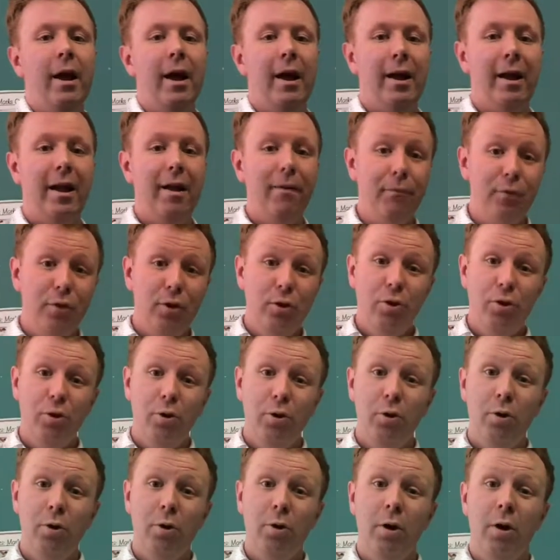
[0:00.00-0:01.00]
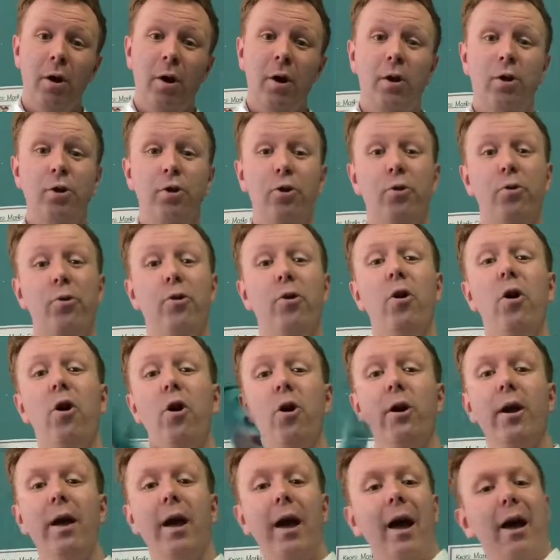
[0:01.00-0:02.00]
and if you do, you'll
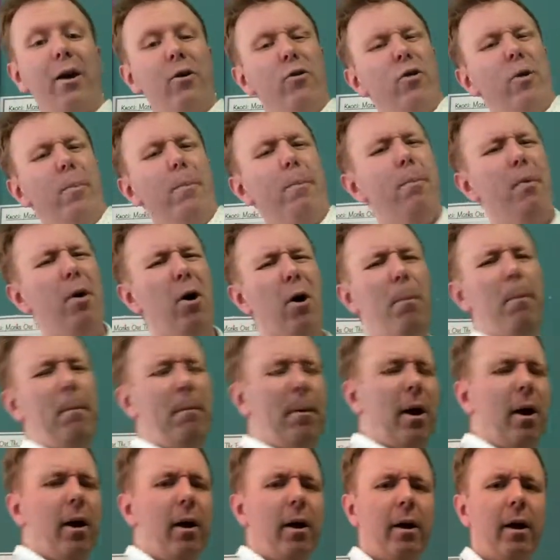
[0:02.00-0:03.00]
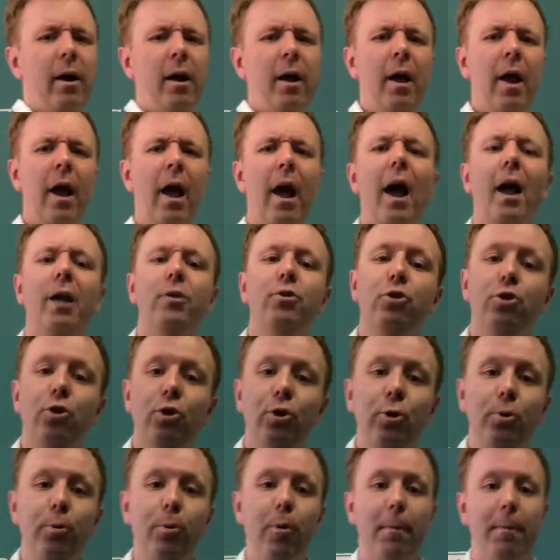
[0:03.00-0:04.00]
knock it out the ballpark and
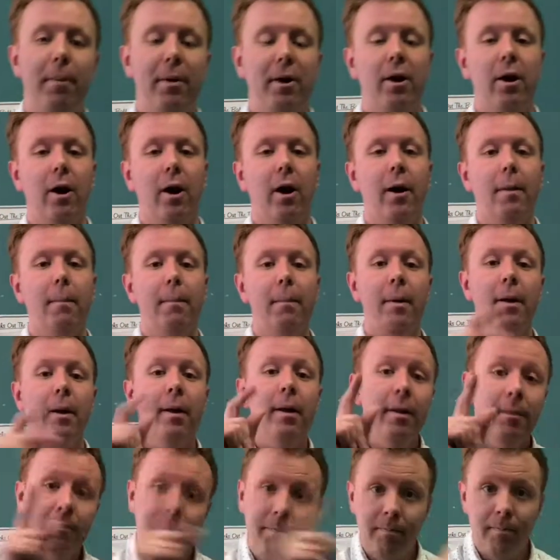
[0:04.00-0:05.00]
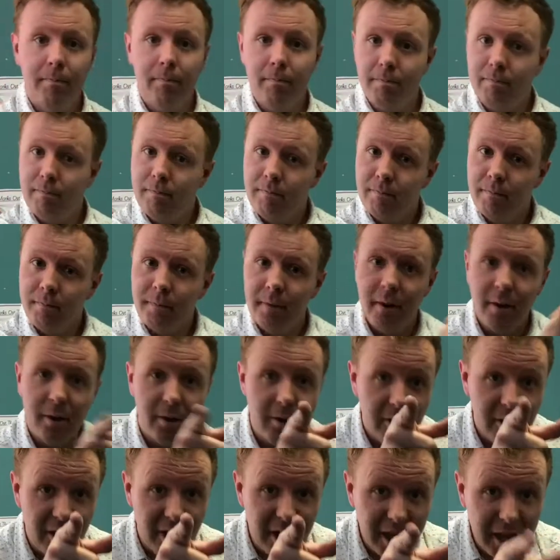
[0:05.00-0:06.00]
you will become
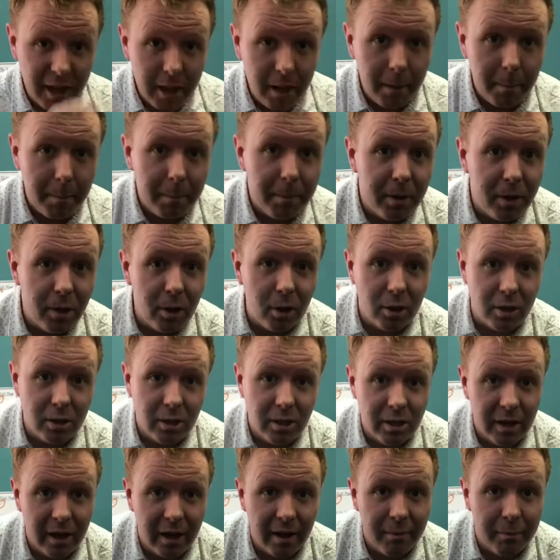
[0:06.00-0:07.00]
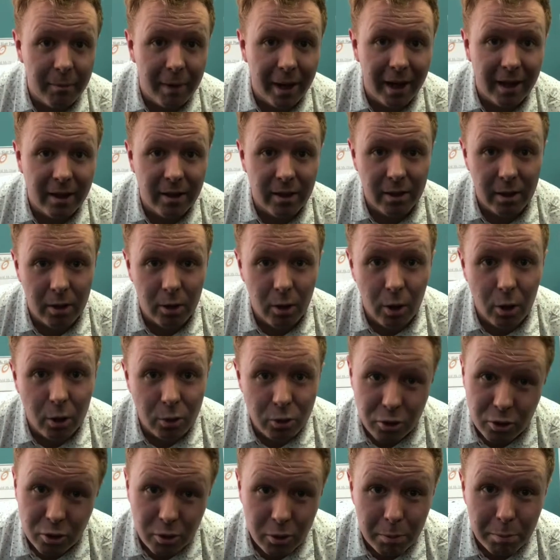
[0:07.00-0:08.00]
the Beyonce of maths.
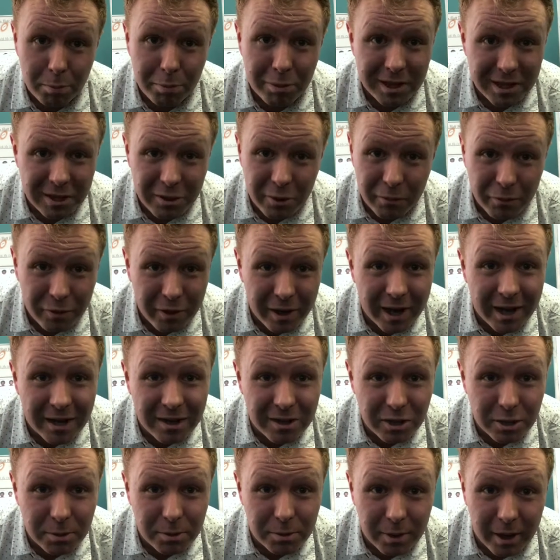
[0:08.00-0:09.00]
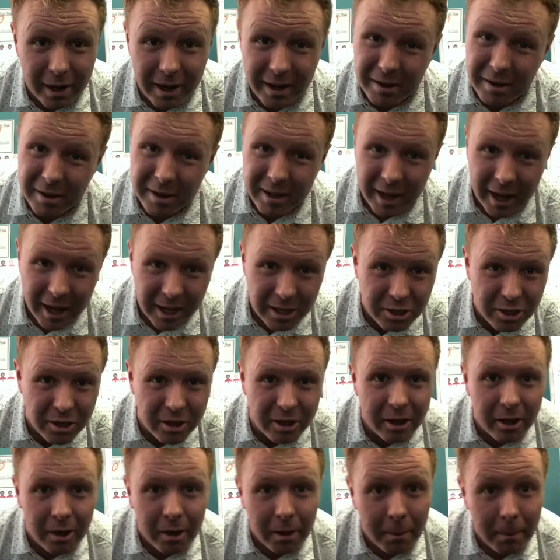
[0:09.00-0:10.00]
Also, please don't forget to subscribe. Catch you
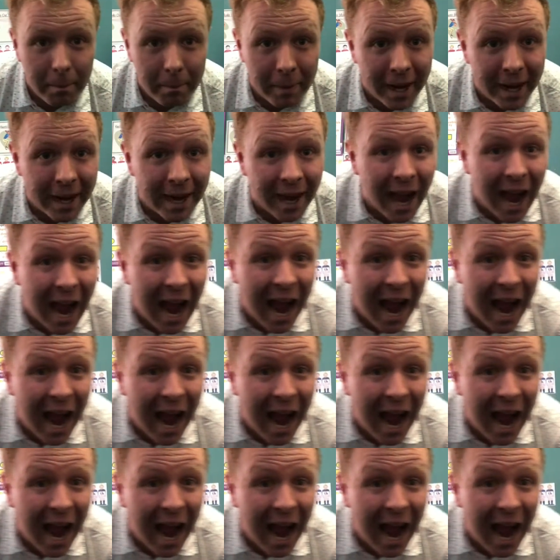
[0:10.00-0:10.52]
later. Bye.